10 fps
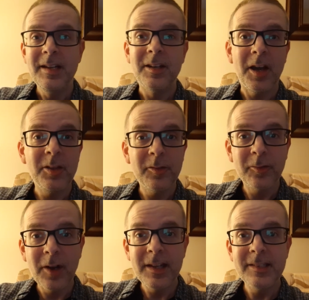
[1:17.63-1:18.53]
Not your
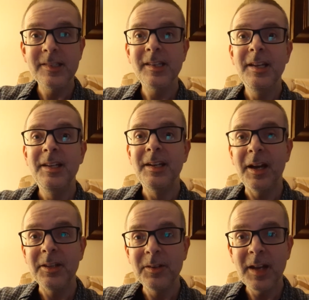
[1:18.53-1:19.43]
friends,
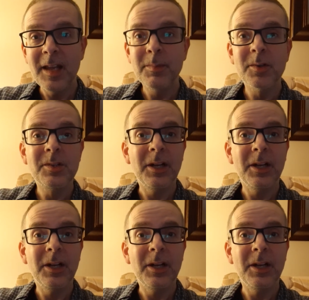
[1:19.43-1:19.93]
not your neighbors,